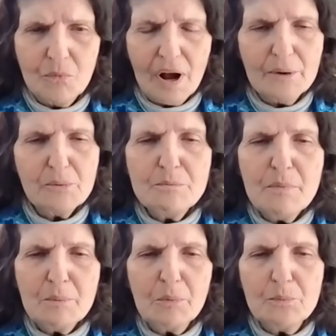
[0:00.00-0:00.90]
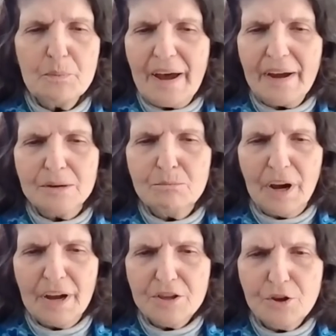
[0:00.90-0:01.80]
I remember back in
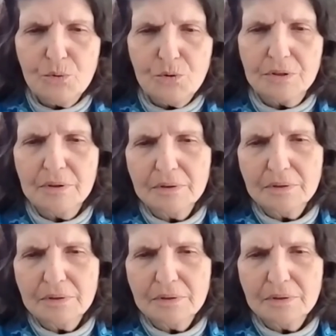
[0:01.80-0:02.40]
my youth,